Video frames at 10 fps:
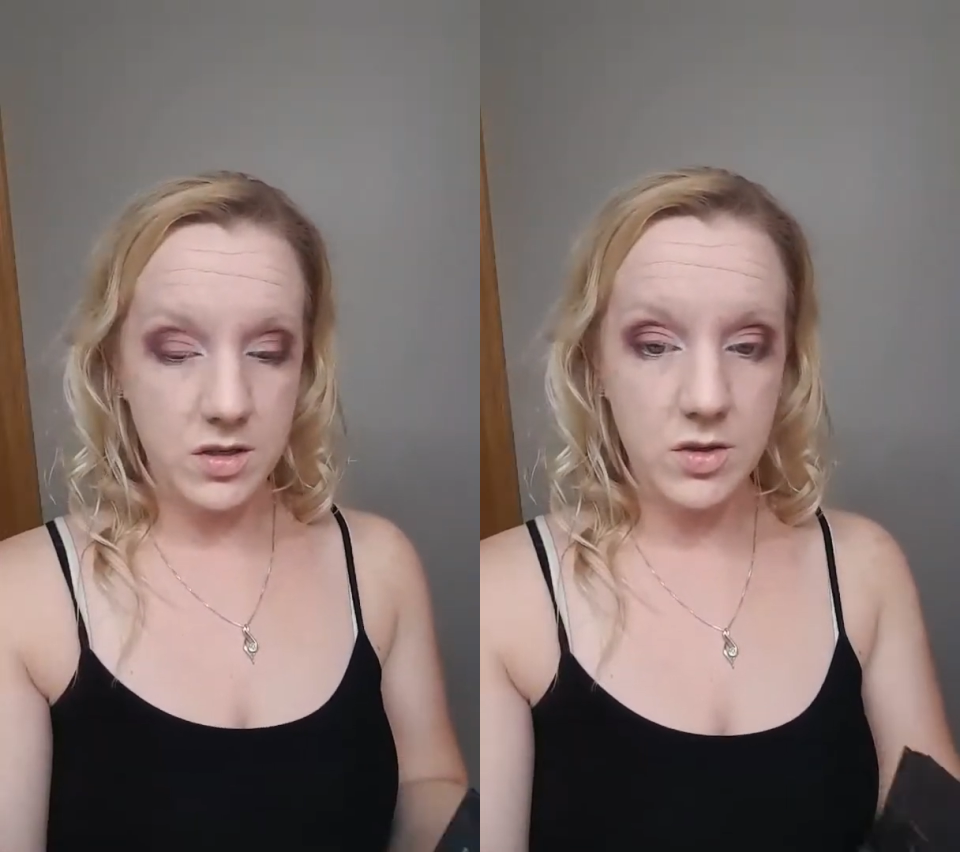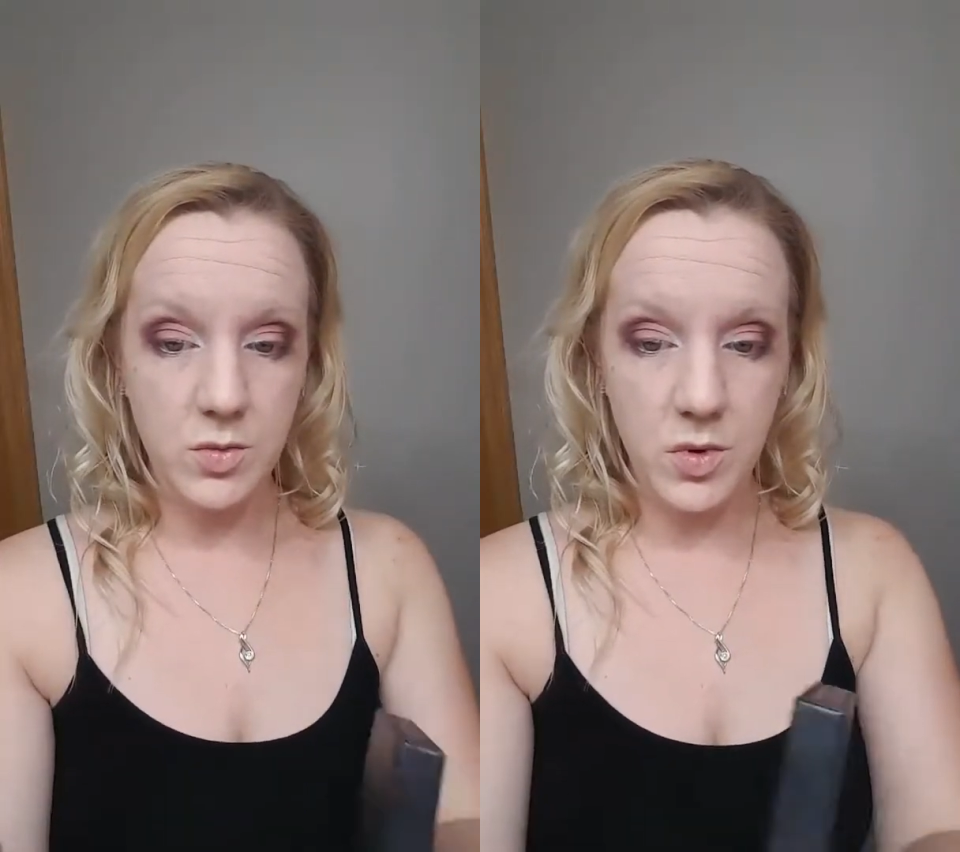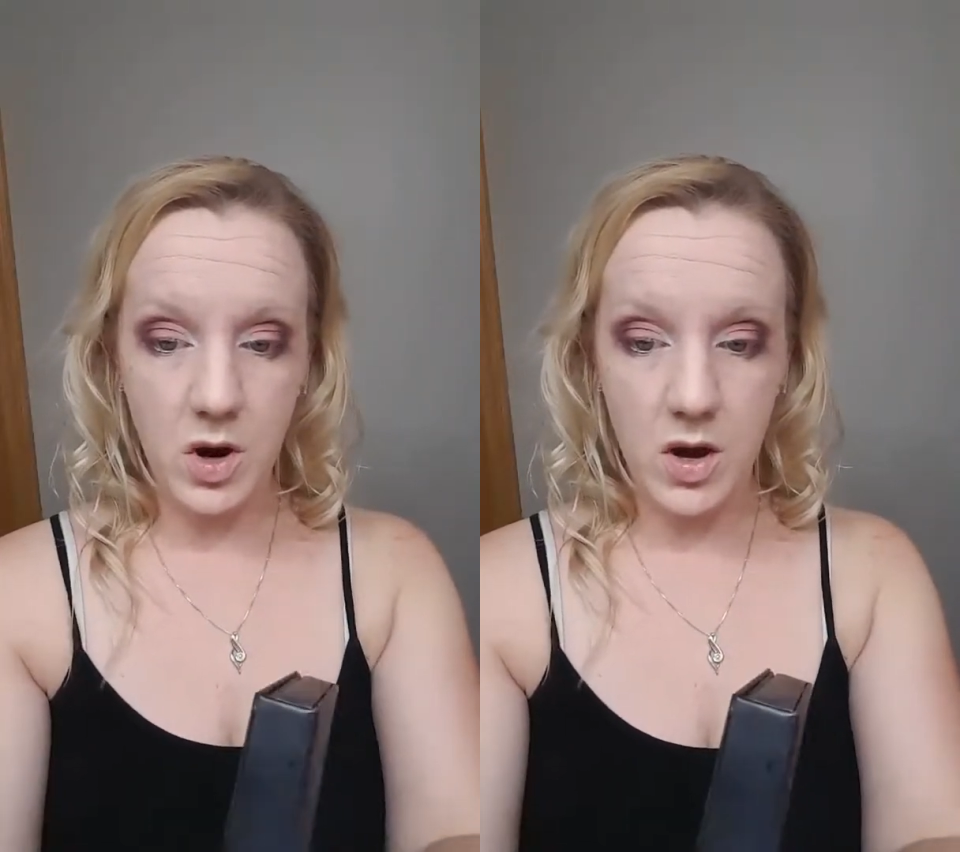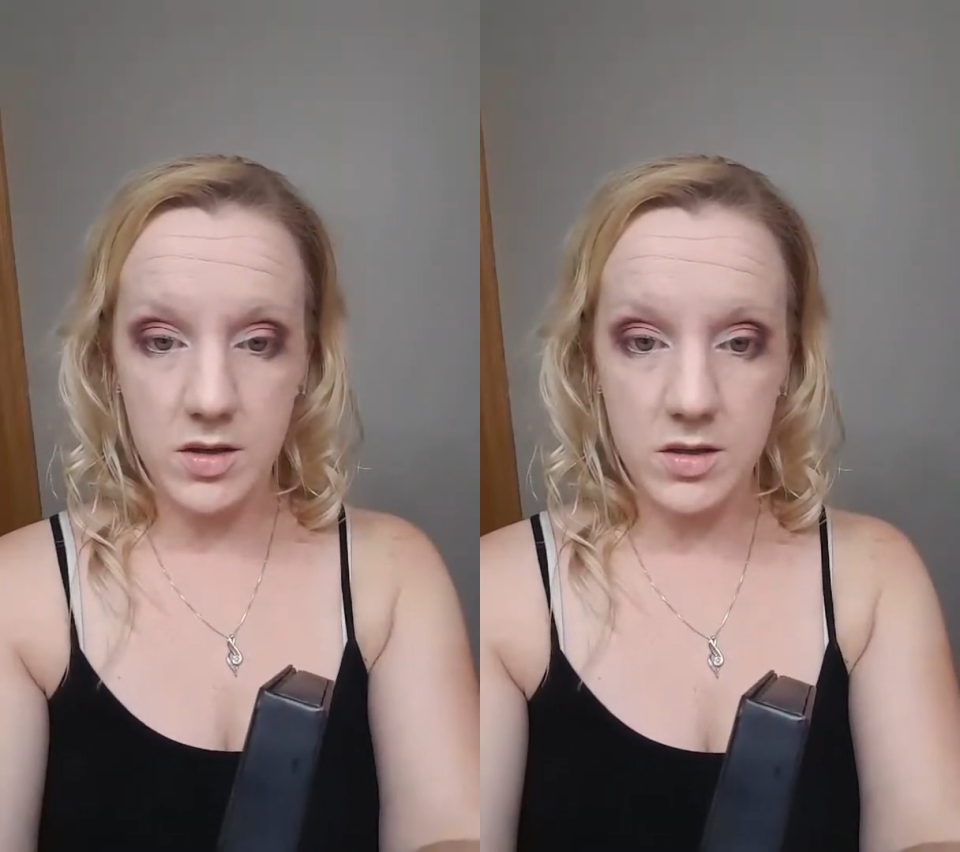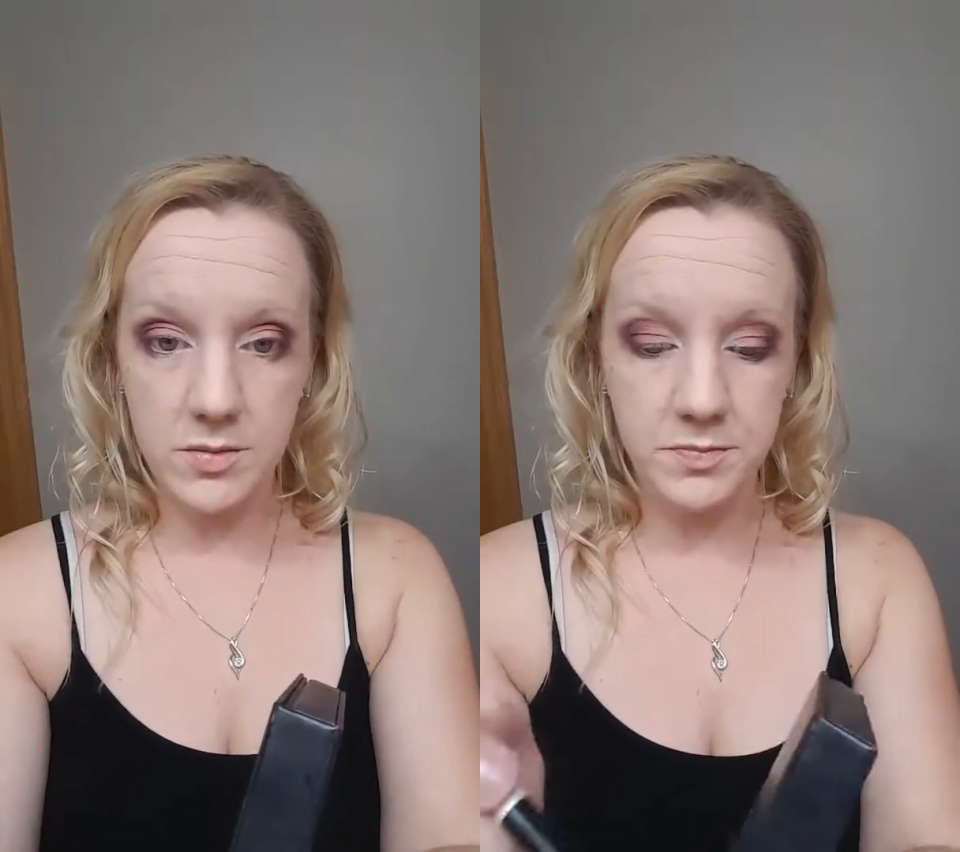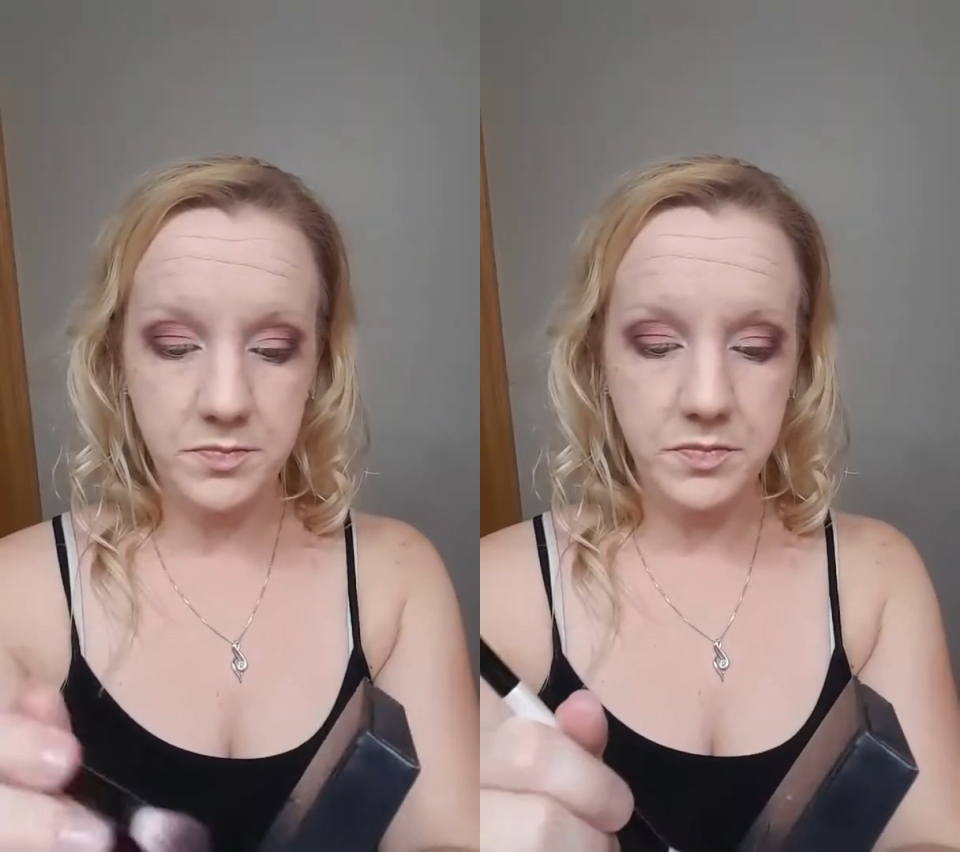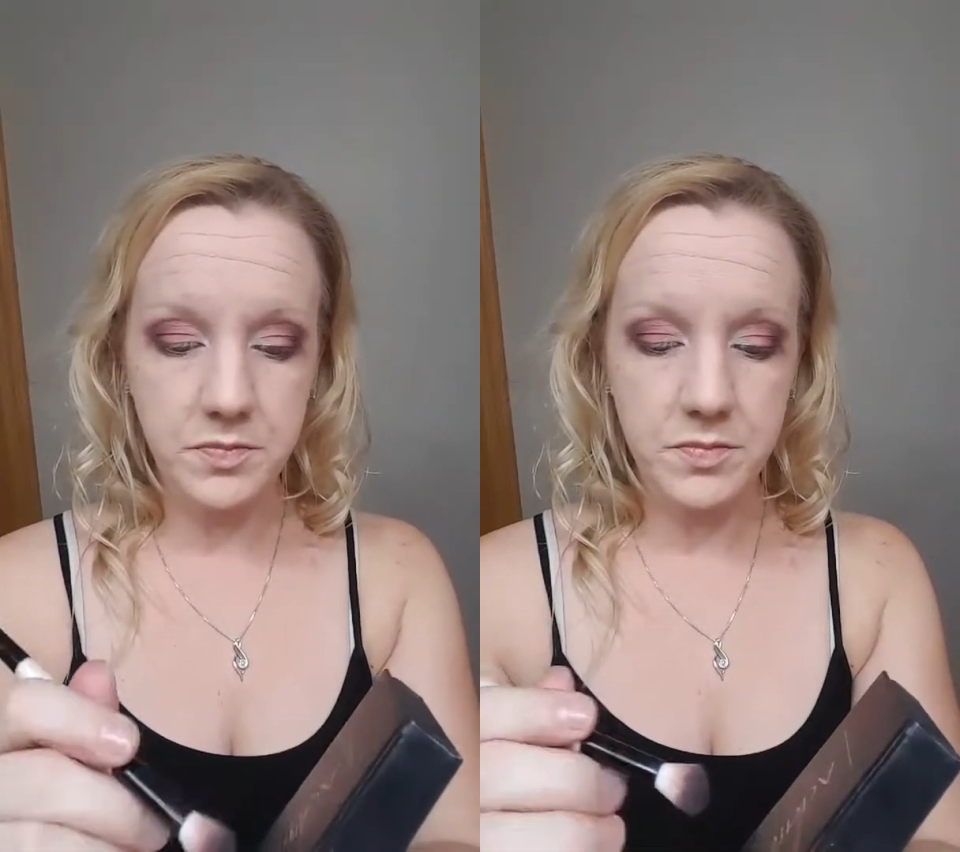is super awesome.